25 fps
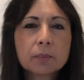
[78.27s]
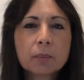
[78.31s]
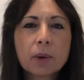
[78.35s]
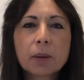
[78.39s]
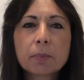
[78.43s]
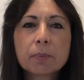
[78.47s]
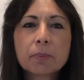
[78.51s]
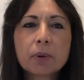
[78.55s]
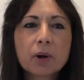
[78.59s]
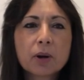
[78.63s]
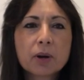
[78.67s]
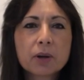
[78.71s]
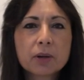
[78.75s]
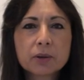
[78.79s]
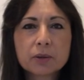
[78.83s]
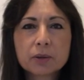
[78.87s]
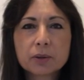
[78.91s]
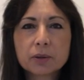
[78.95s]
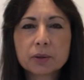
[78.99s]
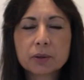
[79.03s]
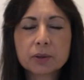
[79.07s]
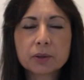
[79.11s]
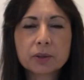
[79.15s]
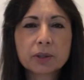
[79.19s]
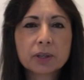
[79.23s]
my
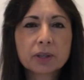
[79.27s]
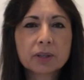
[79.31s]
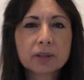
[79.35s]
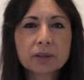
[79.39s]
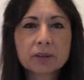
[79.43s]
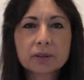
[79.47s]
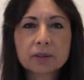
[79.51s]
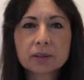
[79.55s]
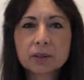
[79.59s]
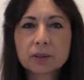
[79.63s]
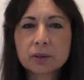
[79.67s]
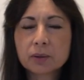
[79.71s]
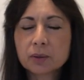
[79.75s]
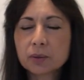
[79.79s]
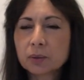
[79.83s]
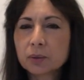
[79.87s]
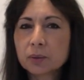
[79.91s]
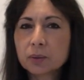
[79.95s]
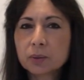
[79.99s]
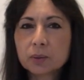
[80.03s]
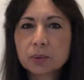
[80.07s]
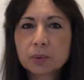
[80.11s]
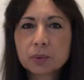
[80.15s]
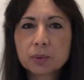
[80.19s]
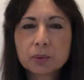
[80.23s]
partner uh, you know
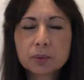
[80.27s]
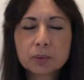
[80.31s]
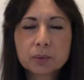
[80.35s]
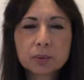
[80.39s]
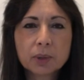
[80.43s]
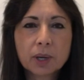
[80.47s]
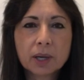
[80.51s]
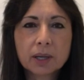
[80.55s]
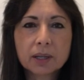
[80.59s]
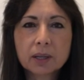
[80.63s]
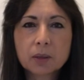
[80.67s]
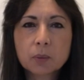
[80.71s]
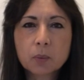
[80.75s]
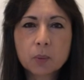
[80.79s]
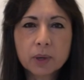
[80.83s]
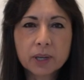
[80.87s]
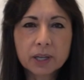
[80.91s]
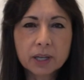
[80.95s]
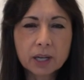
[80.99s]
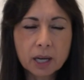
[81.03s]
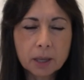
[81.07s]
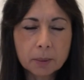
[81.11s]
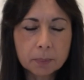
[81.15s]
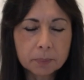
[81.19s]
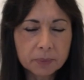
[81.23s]
who who i can
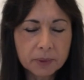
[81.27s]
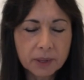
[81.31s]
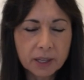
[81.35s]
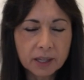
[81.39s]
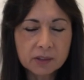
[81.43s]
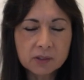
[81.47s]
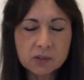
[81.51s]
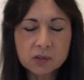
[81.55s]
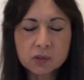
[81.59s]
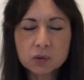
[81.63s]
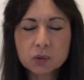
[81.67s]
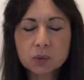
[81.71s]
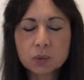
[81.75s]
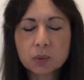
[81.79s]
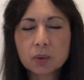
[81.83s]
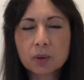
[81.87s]
wake up next to